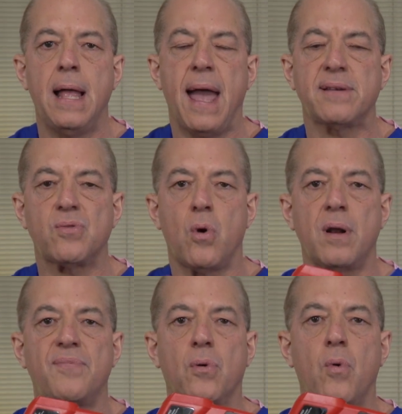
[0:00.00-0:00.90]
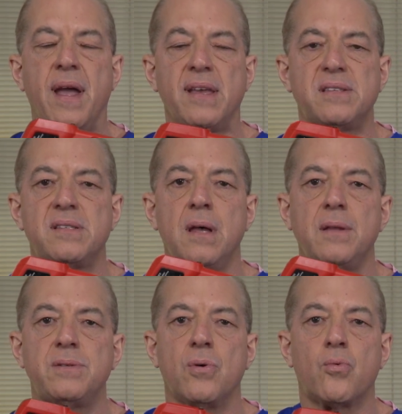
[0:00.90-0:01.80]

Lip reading: as one of the ways to